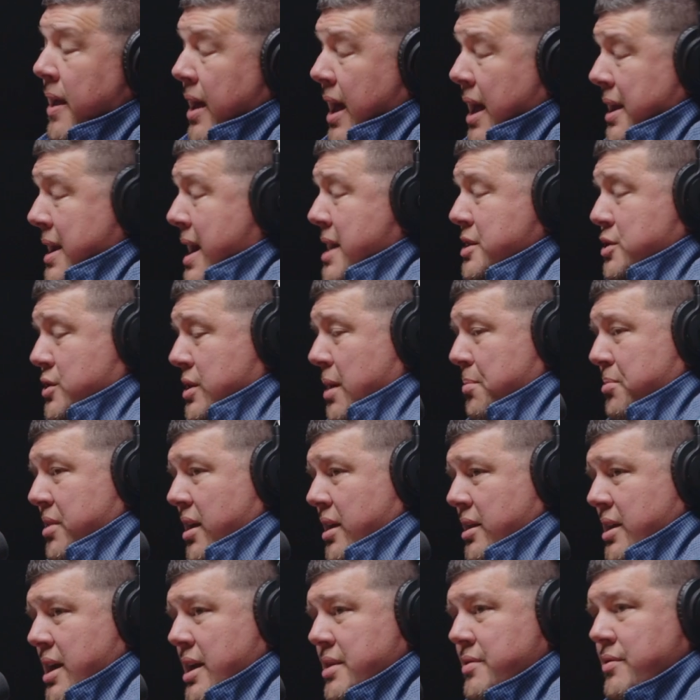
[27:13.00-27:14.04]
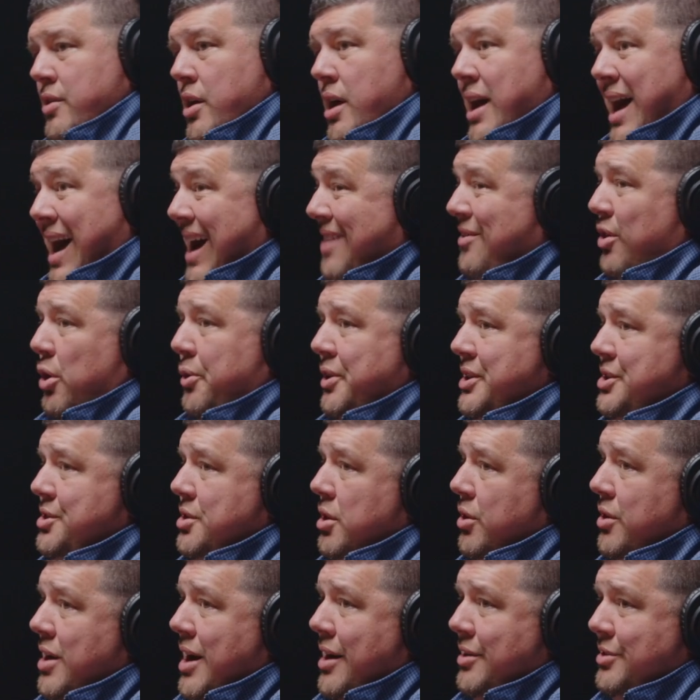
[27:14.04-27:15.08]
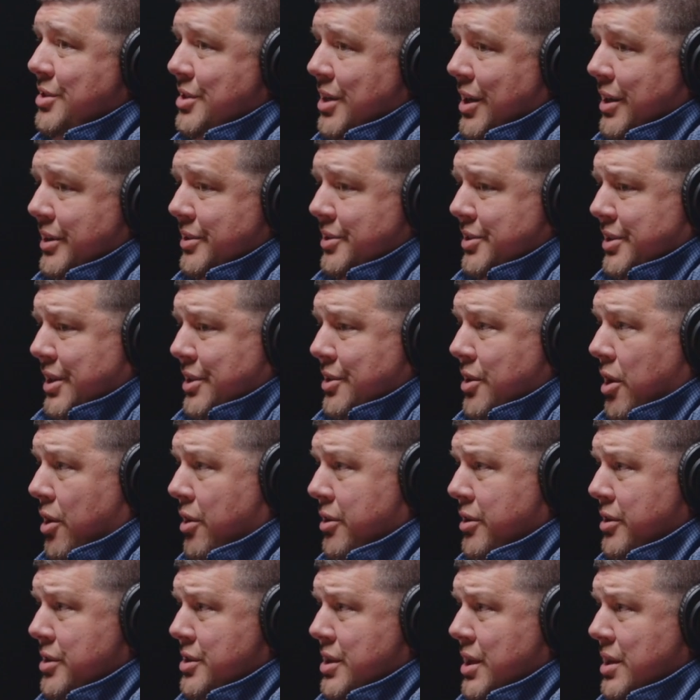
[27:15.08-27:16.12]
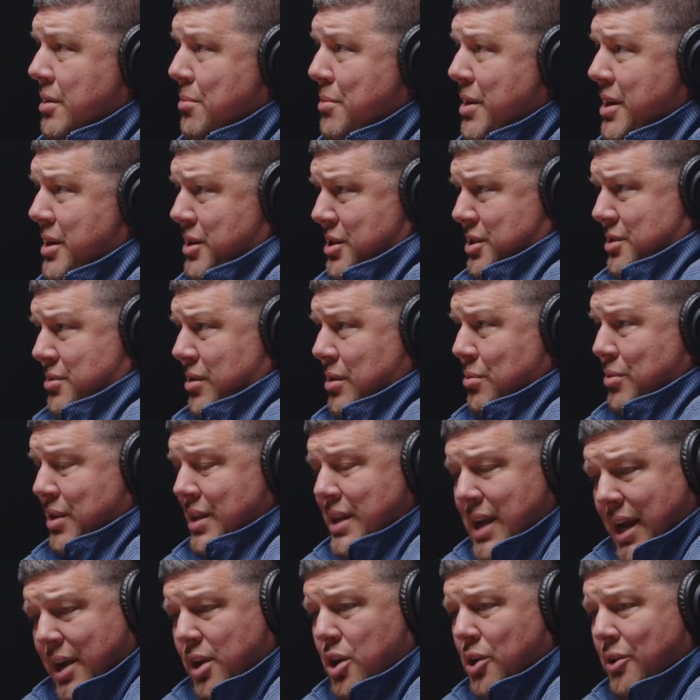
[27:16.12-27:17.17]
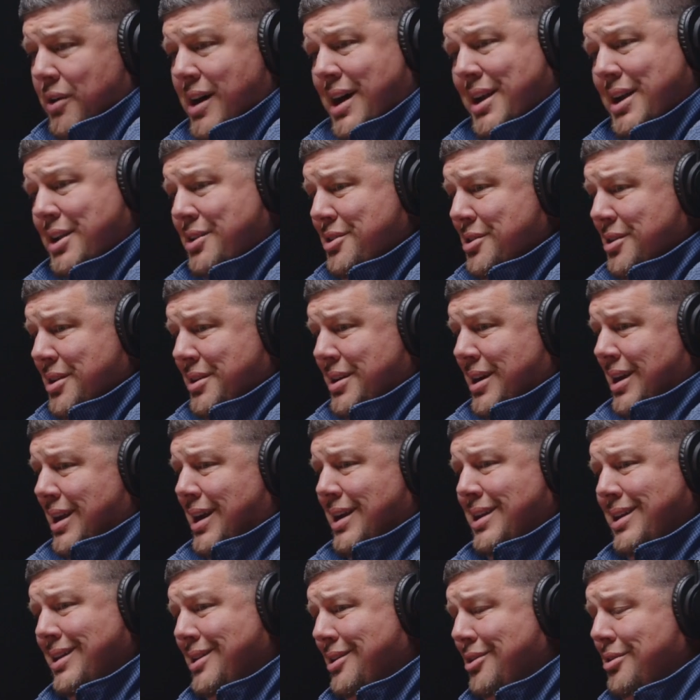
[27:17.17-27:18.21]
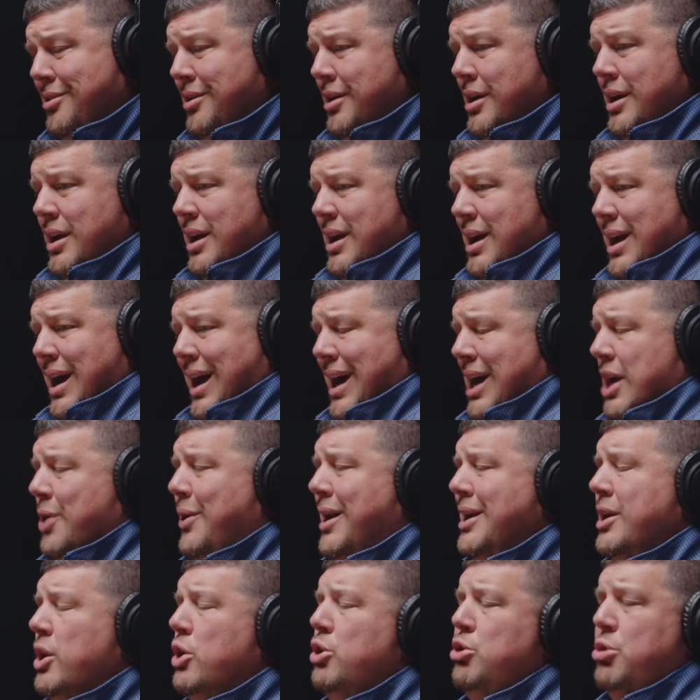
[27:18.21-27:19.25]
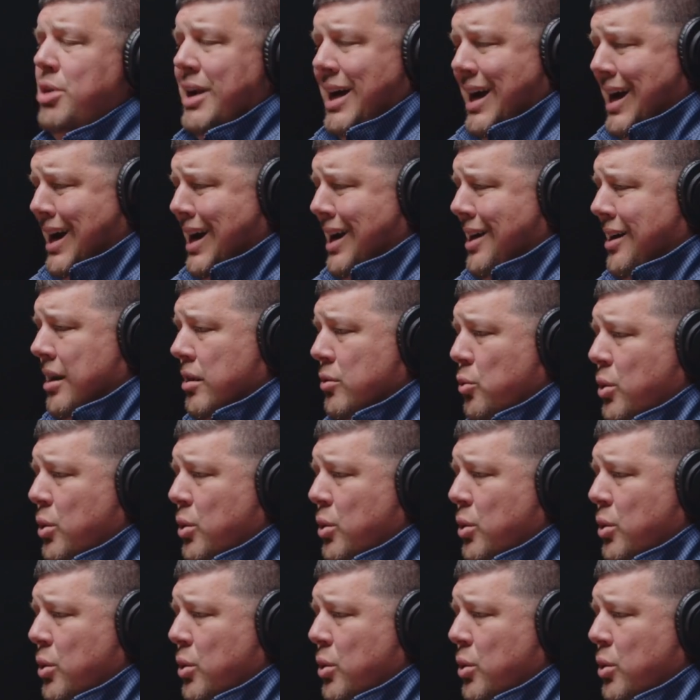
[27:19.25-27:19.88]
And that's something that I've always told our sons and daughters in the ministry when they go out and do it. They're like, how do I know who to hire?